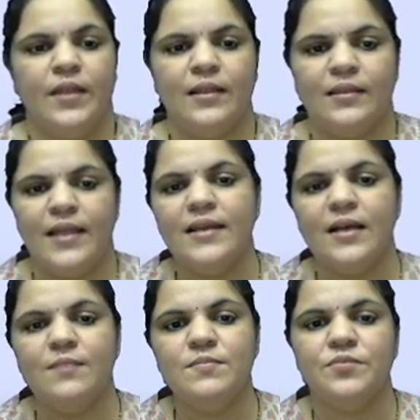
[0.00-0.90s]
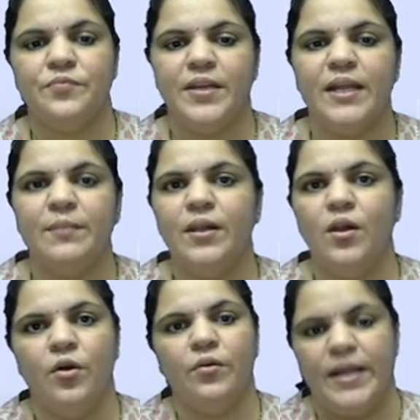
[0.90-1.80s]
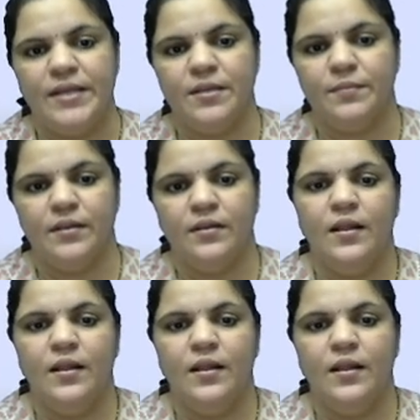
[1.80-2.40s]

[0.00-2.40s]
Then comes readable or writable.